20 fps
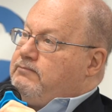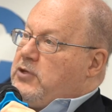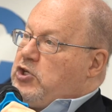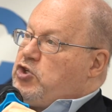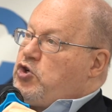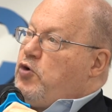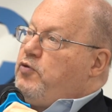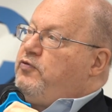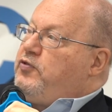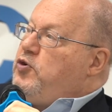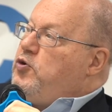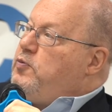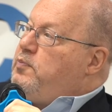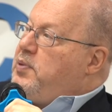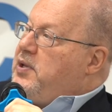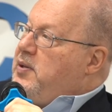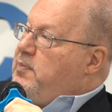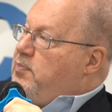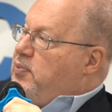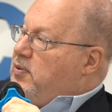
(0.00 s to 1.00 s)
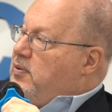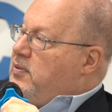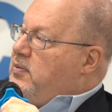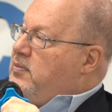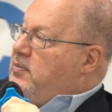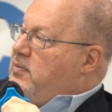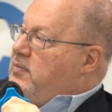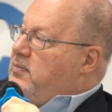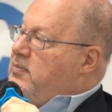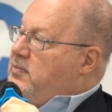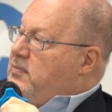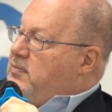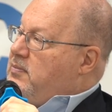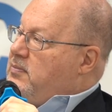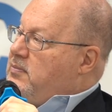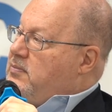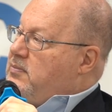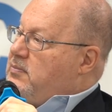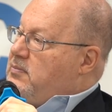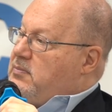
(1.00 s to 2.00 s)
so few people
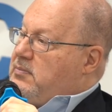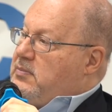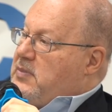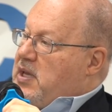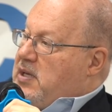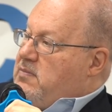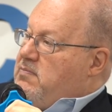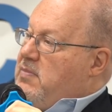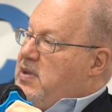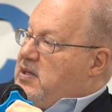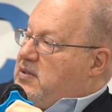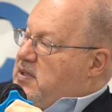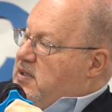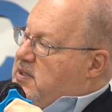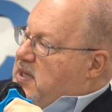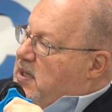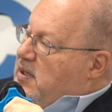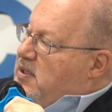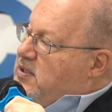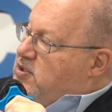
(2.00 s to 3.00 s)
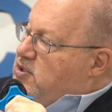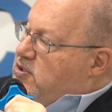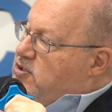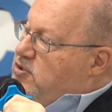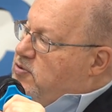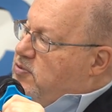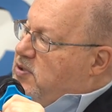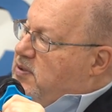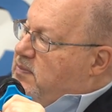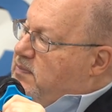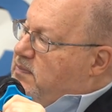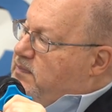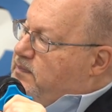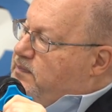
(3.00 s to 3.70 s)
admit that they listen to it?